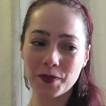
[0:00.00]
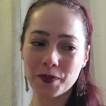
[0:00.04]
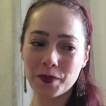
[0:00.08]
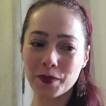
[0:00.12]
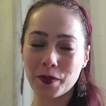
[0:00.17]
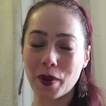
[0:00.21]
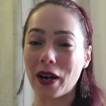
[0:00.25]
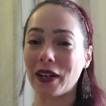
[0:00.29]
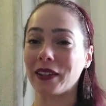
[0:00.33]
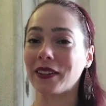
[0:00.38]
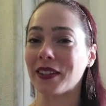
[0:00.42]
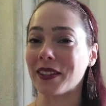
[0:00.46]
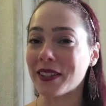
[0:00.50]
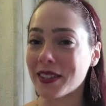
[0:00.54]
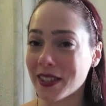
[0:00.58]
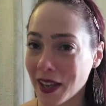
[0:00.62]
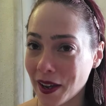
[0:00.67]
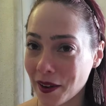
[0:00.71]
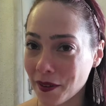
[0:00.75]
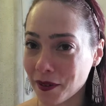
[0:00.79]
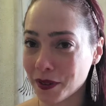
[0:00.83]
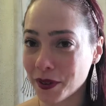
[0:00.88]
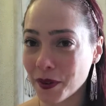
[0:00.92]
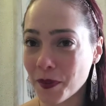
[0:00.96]
partners
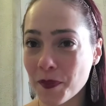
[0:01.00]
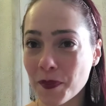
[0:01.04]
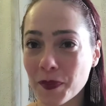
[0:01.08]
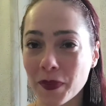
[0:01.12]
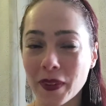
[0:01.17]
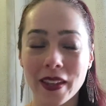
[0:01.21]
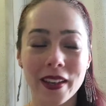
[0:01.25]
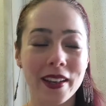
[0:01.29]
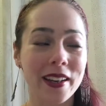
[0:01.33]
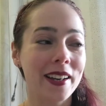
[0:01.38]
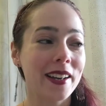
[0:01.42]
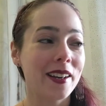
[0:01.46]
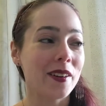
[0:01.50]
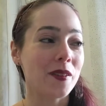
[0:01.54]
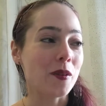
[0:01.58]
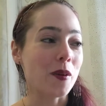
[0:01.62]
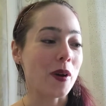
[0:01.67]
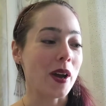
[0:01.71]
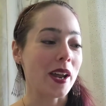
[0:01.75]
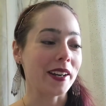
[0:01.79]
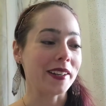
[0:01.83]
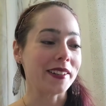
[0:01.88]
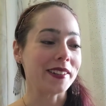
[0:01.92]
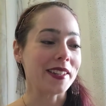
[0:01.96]
have
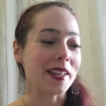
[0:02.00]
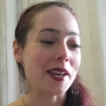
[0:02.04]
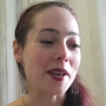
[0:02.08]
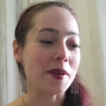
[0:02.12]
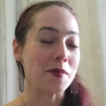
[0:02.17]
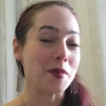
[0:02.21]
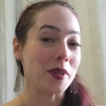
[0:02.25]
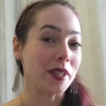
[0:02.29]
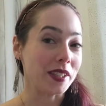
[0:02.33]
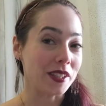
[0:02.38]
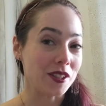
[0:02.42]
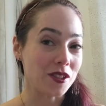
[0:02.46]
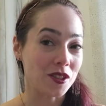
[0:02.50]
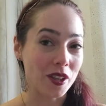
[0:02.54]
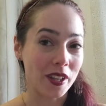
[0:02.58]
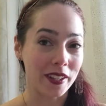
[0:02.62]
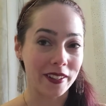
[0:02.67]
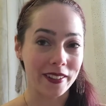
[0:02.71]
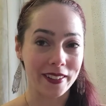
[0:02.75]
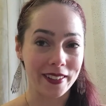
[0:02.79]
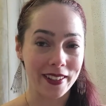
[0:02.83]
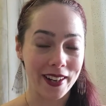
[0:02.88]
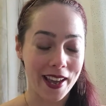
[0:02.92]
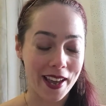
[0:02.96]
when they meet each
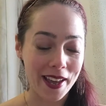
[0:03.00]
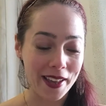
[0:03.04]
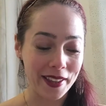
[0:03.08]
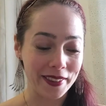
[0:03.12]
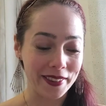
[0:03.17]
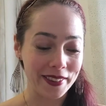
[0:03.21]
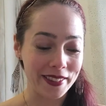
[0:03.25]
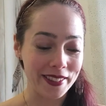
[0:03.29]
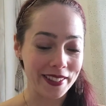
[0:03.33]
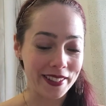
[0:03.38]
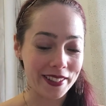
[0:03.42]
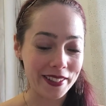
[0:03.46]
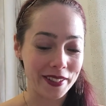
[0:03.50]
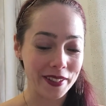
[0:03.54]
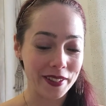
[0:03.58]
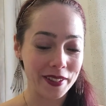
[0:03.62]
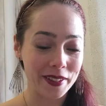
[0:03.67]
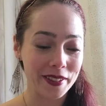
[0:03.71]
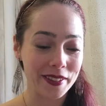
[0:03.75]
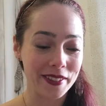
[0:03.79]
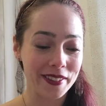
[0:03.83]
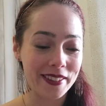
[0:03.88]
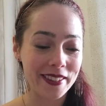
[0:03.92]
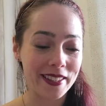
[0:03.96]
other, and
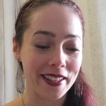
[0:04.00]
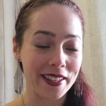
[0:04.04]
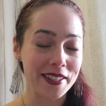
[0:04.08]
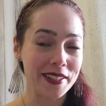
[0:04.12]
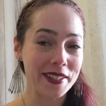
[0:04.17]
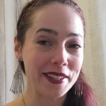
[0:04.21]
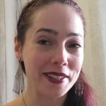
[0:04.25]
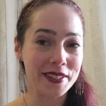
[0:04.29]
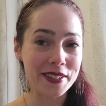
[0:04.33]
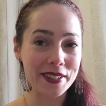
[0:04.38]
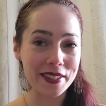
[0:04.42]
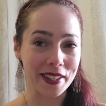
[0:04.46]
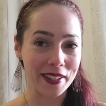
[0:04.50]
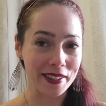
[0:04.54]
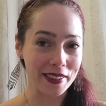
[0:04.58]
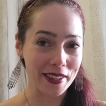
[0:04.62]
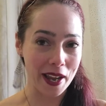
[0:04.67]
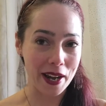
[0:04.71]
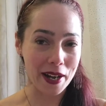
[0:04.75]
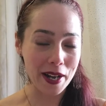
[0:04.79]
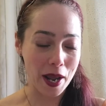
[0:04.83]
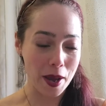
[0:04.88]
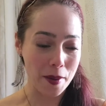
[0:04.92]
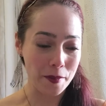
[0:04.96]
the instant
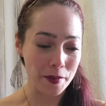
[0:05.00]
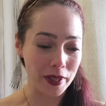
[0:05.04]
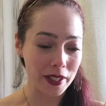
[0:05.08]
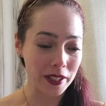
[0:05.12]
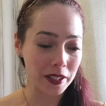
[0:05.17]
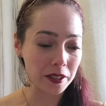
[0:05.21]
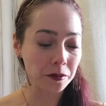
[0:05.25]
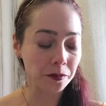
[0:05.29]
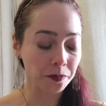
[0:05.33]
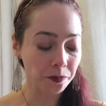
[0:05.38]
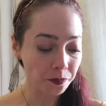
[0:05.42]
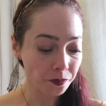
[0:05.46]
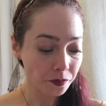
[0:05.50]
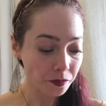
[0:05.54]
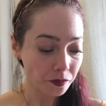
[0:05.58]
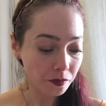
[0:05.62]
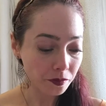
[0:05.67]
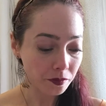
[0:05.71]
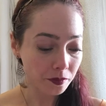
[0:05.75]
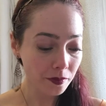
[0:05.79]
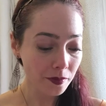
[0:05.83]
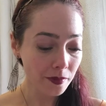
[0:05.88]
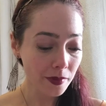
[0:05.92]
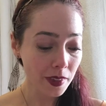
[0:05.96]
dynamic.
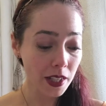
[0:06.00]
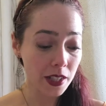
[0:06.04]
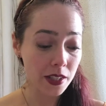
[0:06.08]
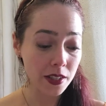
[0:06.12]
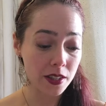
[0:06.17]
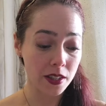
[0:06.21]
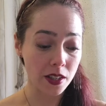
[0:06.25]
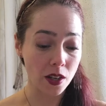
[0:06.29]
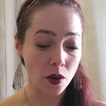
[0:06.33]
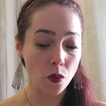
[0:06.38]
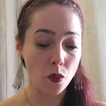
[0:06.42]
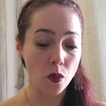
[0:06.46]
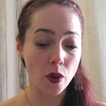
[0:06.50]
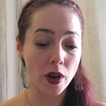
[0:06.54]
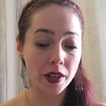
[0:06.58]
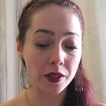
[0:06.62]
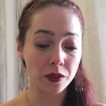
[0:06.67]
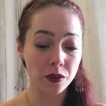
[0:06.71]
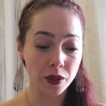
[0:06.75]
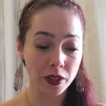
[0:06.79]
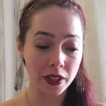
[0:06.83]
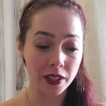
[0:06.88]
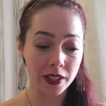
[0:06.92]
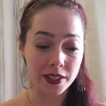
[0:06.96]
So when
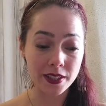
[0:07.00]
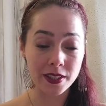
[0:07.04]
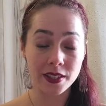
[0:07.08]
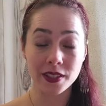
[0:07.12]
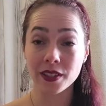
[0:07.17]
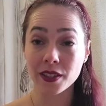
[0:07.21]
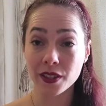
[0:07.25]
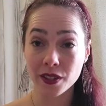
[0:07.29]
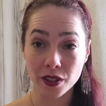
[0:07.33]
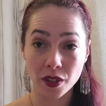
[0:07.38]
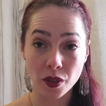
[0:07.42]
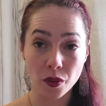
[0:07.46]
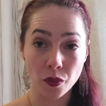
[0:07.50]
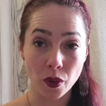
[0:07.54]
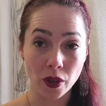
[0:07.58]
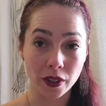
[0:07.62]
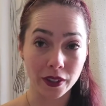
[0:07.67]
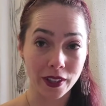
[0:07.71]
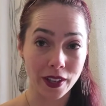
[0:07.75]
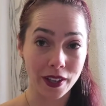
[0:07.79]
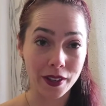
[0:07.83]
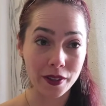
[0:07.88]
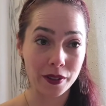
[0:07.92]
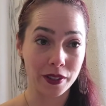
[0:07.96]
doing a synastry,
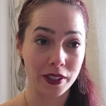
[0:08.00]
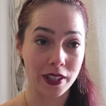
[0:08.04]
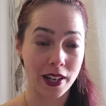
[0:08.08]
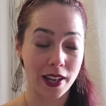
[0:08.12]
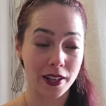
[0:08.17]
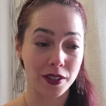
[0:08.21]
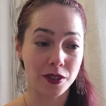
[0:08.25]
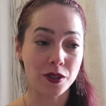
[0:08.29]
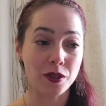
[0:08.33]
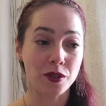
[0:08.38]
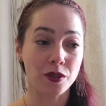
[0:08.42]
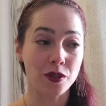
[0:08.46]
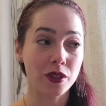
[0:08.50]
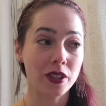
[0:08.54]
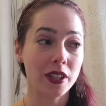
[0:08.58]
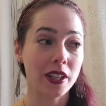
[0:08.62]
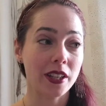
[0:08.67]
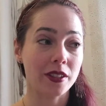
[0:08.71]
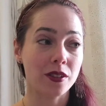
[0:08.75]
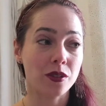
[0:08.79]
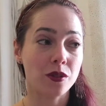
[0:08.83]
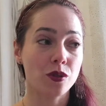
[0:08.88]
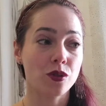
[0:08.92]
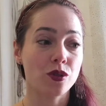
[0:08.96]
what I like to look
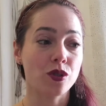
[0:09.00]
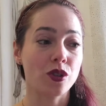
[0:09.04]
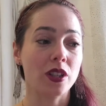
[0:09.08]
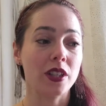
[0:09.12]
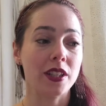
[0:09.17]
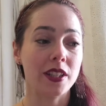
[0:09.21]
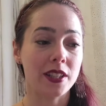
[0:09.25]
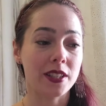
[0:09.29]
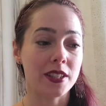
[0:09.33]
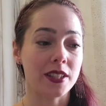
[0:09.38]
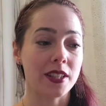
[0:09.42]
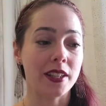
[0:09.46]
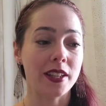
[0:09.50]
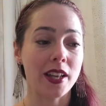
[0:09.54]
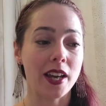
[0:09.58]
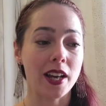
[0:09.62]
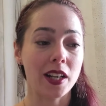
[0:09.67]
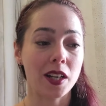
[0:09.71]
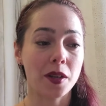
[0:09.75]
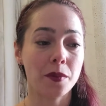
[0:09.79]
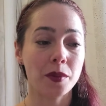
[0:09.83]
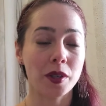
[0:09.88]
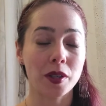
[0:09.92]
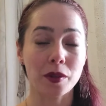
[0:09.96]
at usually is the
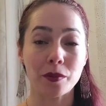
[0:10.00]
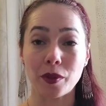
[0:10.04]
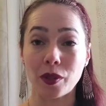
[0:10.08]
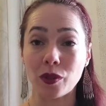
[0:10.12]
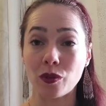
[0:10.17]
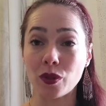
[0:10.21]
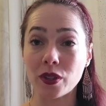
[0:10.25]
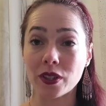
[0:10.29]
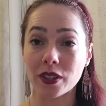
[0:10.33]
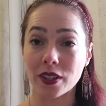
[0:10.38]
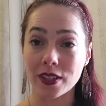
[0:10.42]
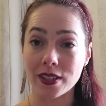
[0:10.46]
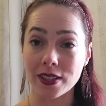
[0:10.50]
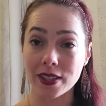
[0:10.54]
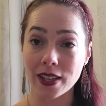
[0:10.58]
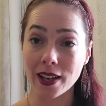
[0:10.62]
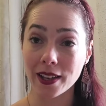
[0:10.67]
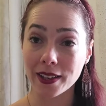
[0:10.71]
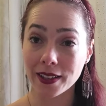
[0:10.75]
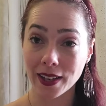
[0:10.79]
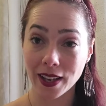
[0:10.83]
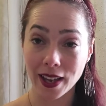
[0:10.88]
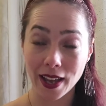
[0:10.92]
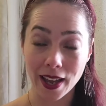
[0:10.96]
dynamic between the
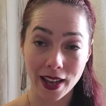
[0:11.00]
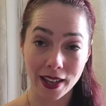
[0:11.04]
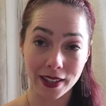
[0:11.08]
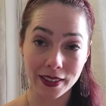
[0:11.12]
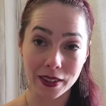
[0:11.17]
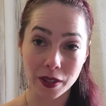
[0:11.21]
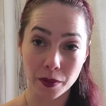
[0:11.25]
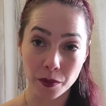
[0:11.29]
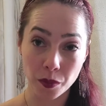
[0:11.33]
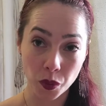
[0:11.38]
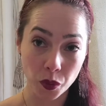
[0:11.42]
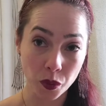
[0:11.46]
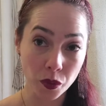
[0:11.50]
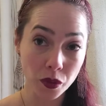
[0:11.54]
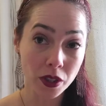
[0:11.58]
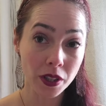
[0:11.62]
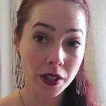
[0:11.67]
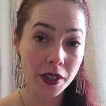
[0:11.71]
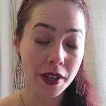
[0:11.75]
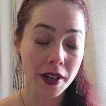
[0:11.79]
sun and the moon.